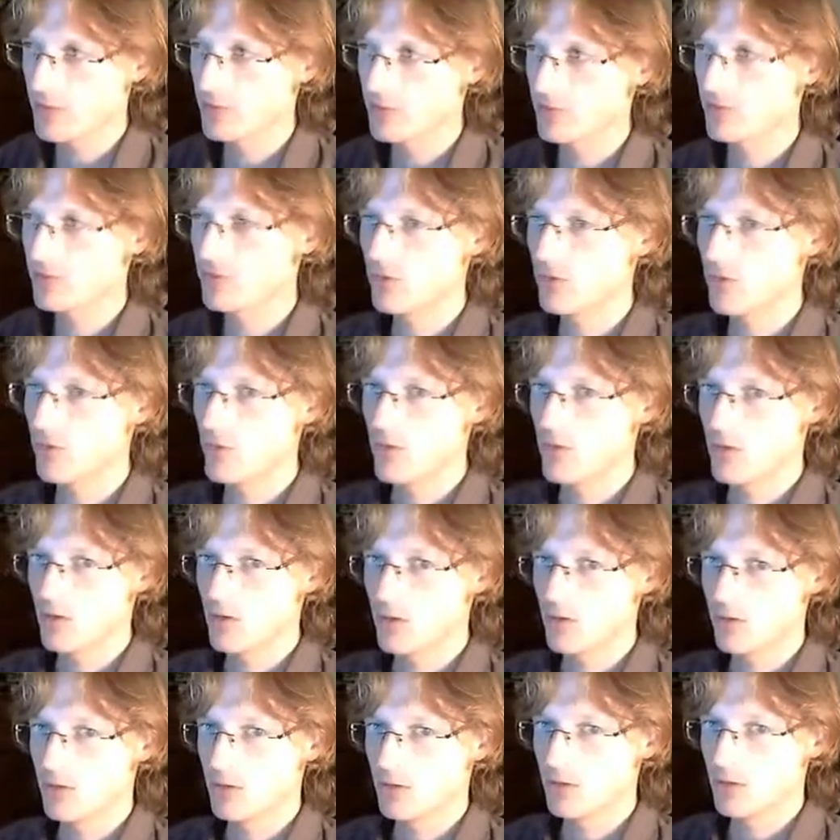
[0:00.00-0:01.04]
It's so
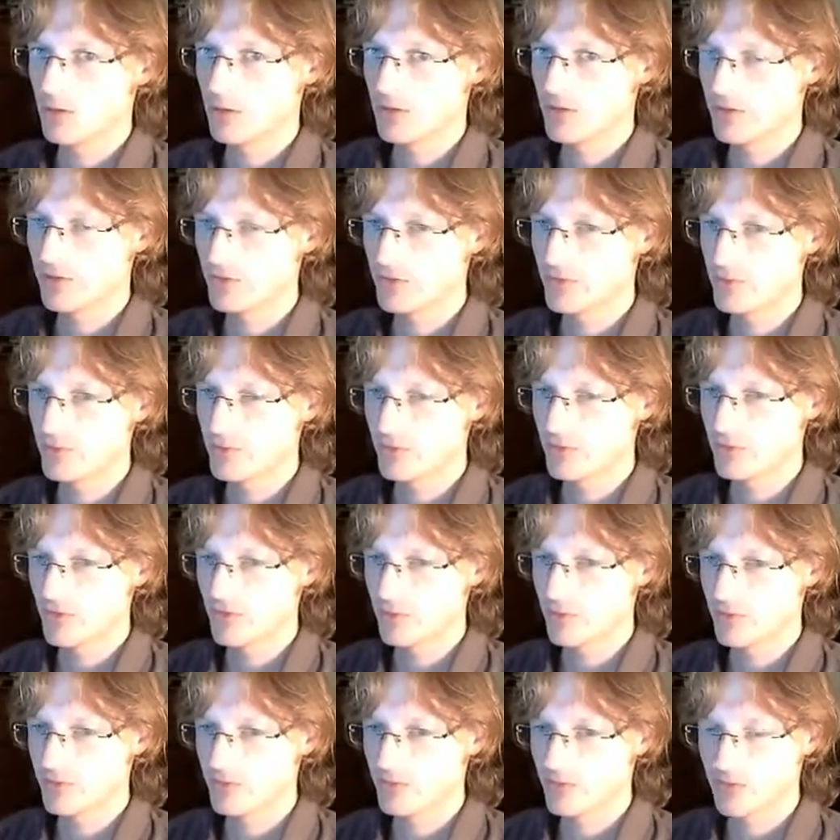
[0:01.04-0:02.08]
lustrous. I
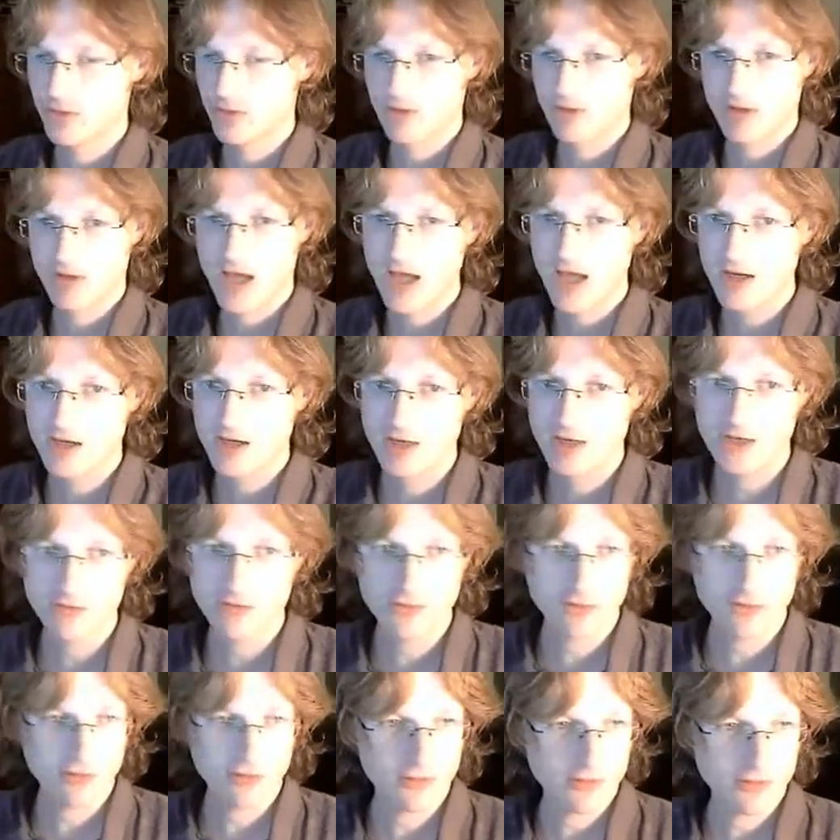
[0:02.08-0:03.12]
had it out
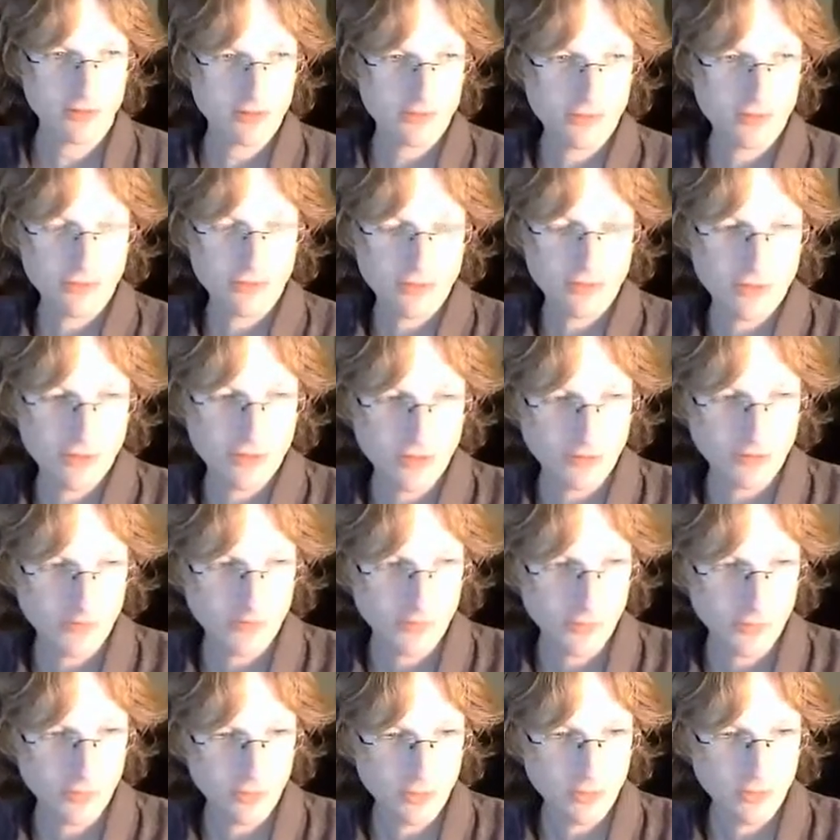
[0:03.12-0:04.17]
the other night,
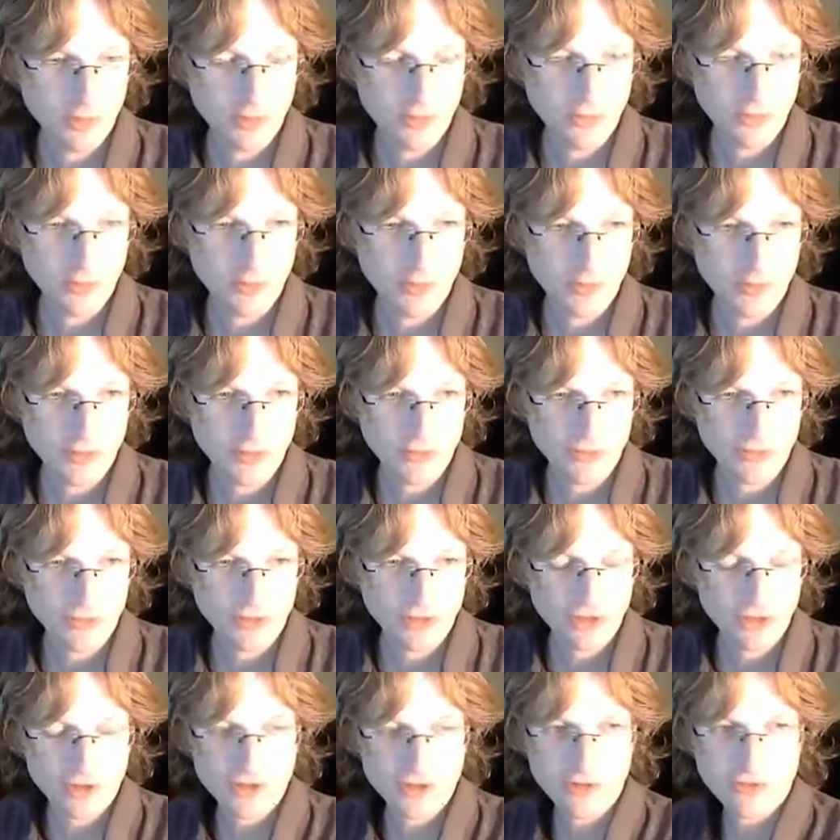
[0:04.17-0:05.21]
along with all my other
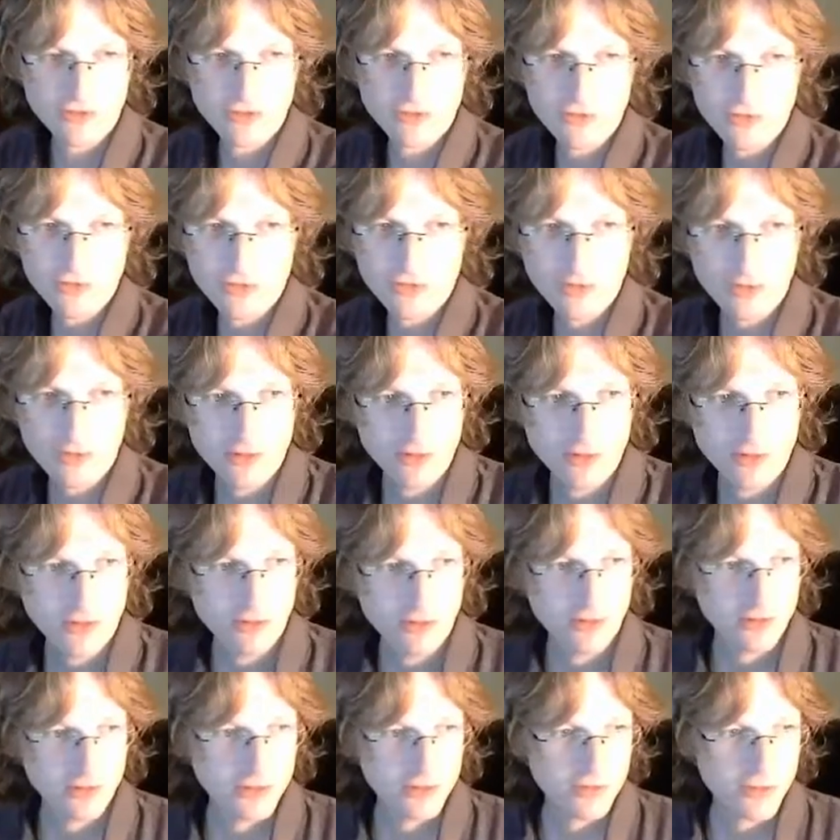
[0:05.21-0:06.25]
shinies, and just
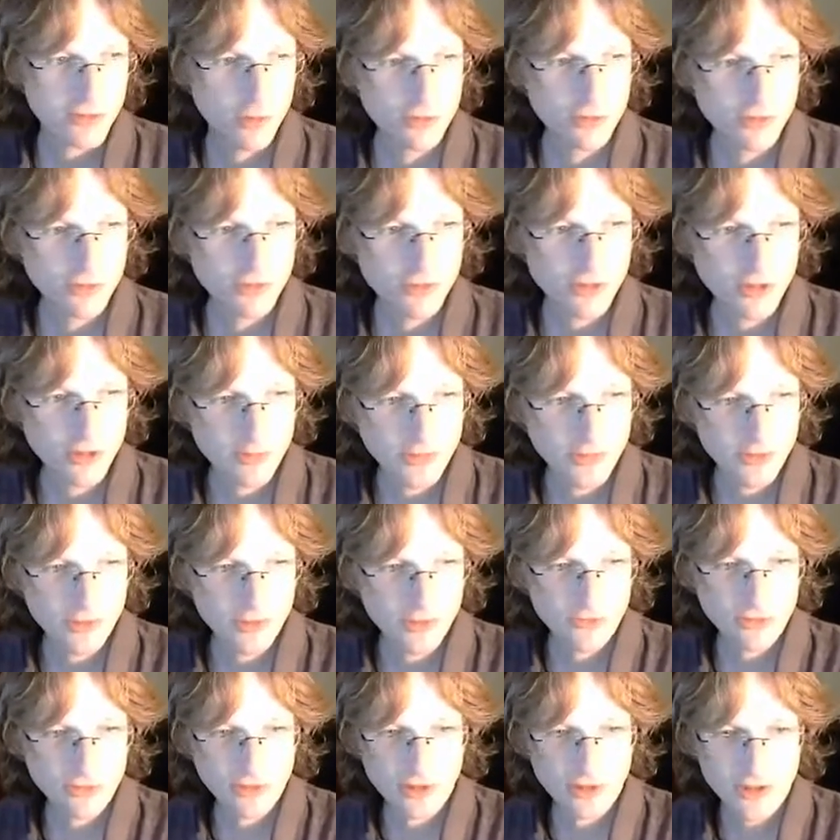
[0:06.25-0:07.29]
holding it up
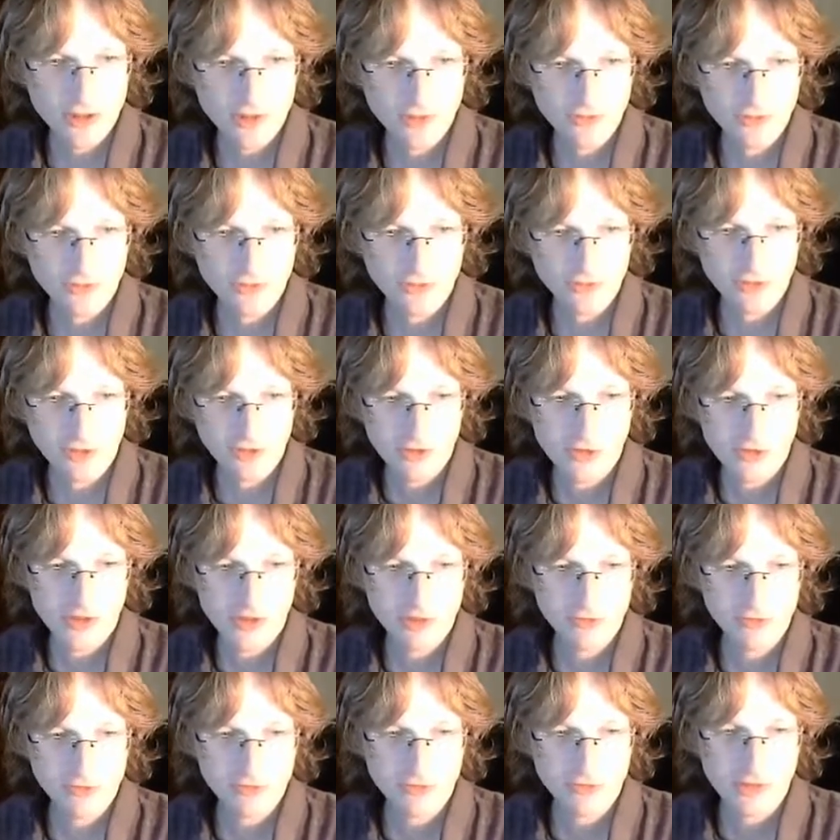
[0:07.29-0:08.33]
against the light and staring at
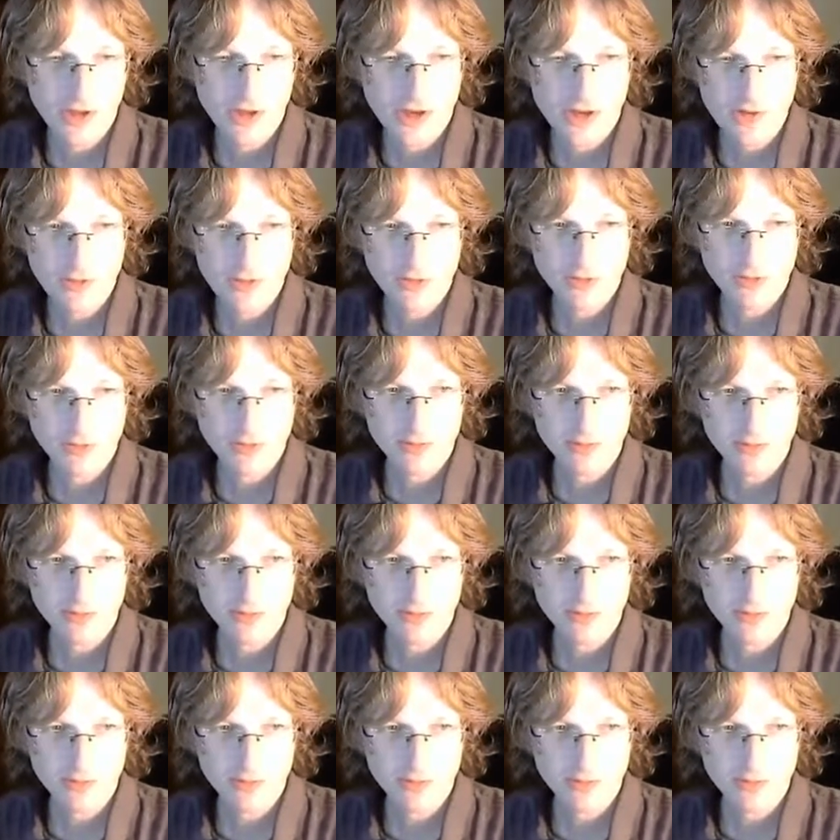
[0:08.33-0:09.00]
it for an hour.